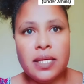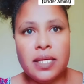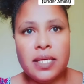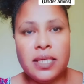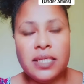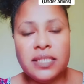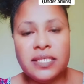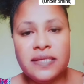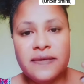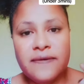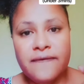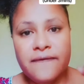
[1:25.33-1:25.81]

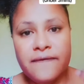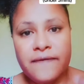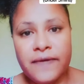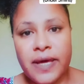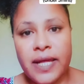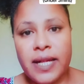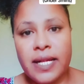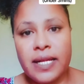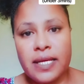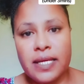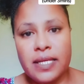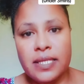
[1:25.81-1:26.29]
is a
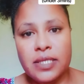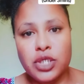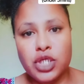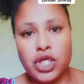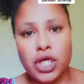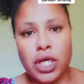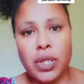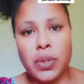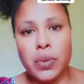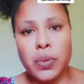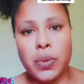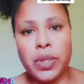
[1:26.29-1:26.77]
very
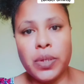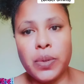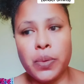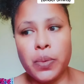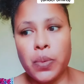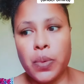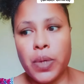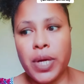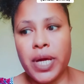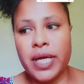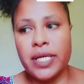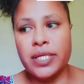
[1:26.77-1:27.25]

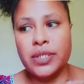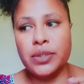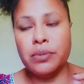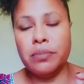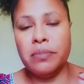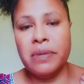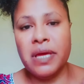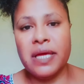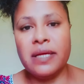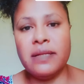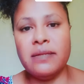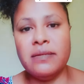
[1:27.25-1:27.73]
genuine way to
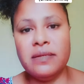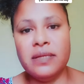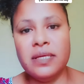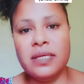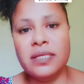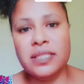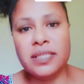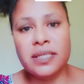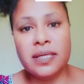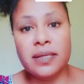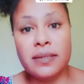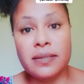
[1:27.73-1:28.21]
make
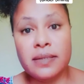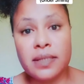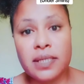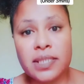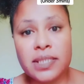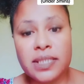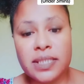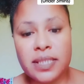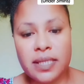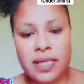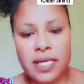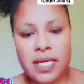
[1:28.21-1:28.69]
decent
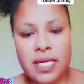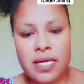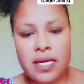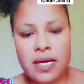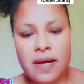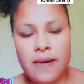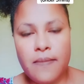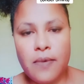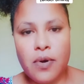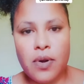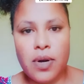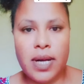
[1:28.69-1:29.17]

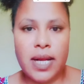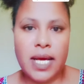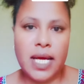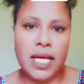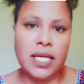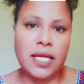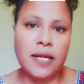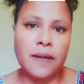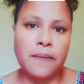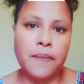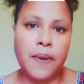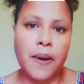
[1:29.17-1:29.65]
income
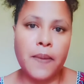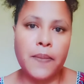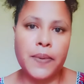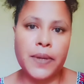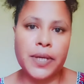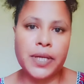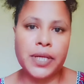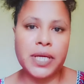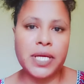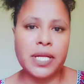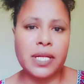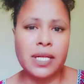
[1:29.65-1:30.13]
online in Papua
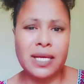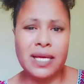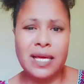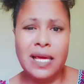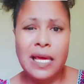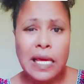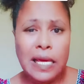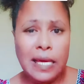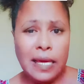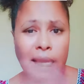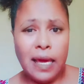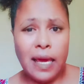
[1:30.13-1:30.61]
New Guinea,
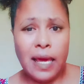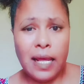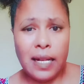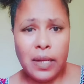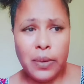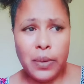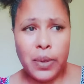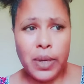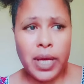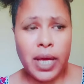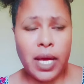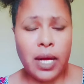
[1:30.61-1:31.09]

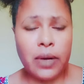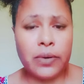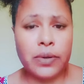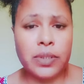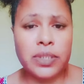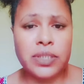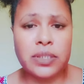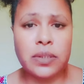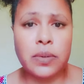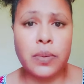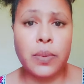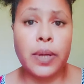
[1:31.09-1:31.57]
anywhere
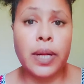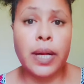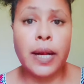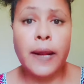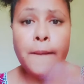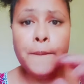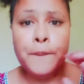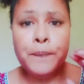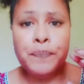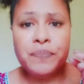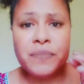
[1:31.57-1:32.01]
across the world.